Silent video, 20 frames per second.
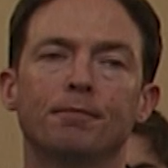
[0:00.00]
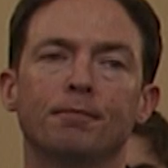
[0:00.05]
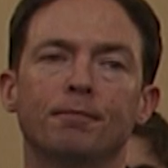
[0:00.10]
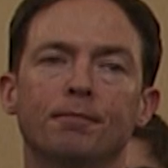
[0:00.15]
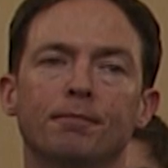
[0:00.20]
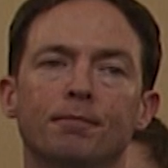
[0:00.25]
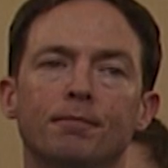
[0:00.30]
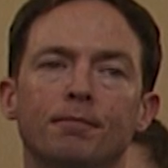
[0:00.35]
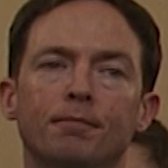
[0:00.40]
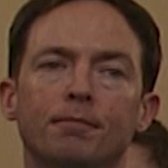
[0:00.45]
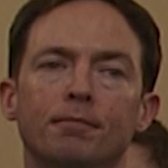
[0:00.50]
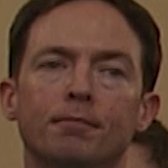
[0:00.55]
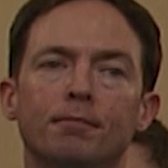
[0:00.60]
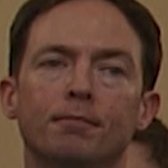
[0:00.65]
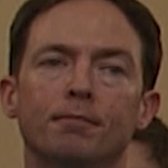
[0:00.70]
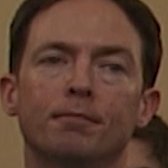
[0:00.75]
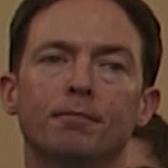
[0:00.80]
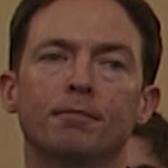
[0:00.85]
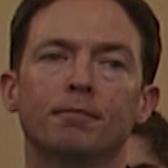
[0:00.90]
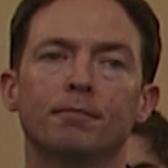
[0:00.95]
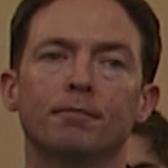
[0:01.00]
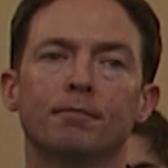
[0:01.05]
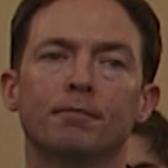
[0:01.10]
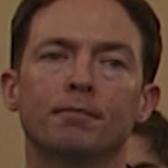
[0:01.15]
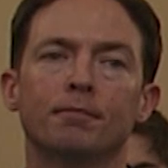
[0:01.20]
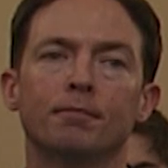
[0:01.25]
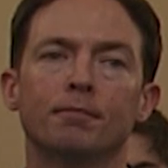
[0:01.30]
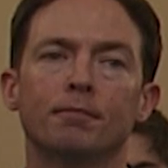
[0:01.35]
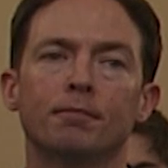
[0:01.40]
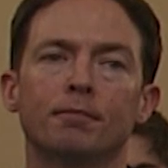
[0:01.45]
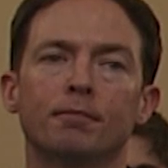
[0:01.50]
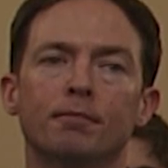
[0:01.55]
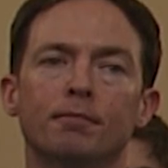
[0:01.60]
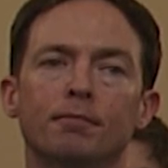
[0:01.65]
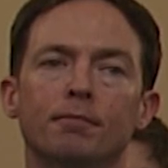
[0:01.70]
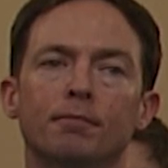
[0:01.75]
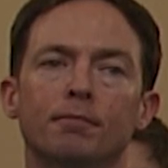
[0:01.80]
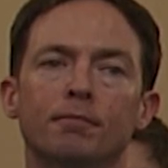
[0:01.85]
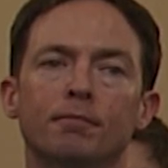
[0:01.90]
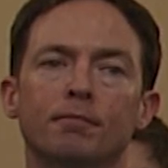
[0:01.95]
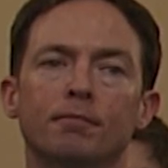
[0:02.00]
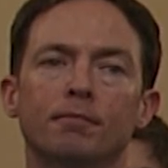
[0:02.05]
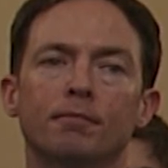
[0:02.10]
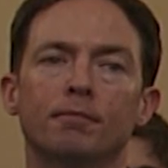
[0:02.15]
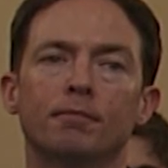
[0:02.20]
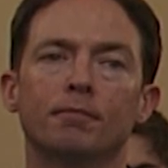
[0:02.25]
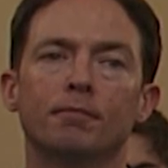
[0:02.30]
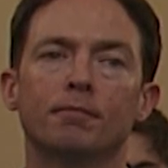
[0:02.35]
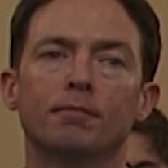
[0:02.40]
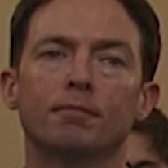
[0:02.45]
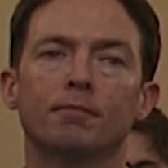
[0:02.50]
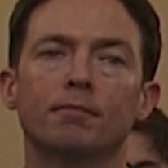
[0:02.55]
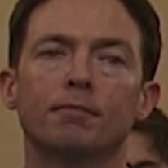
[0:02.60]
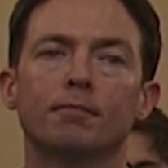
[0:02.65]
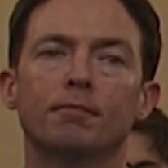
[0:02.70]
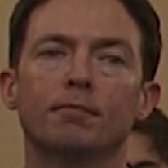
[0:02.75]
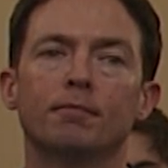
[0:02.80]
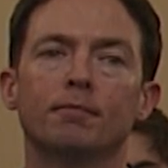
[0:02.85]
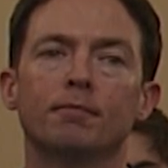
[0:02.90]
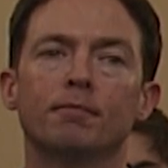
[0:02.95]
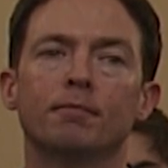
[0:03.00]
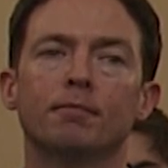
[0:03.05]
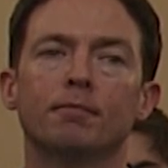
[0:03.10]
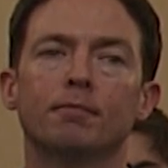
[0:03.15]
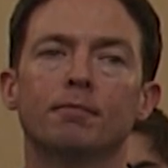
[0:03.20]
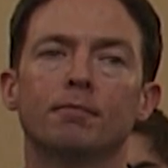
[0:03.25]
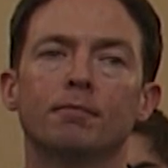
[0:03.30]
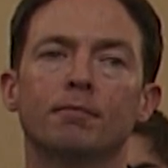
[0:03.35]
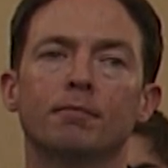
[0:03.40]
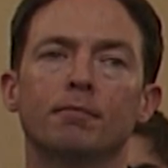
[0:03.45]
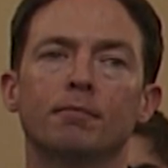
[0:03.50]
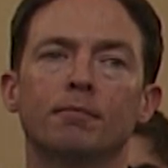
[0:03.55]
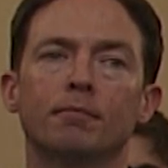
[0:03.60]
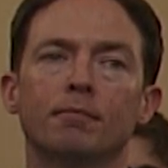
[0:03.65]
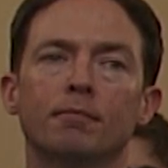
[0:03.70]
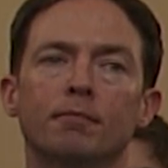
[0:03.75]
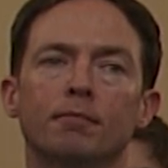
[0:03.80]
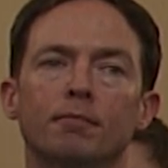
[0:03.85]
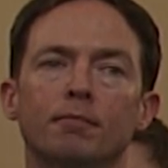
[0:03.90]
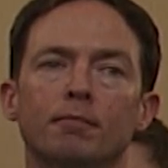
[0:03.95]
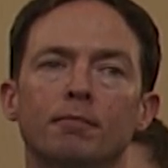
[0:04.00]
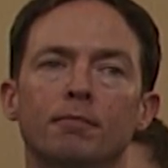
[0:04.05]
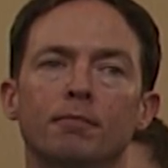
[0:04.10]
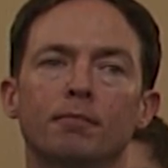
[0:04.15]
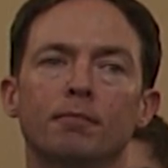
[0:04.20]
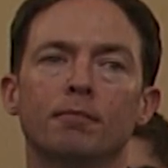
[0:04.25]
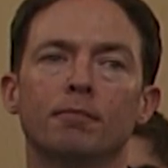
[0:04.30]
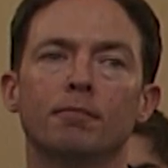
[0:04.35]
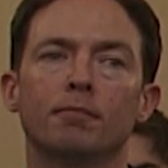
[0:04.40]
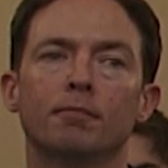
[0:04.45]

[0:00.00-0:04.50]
(silent)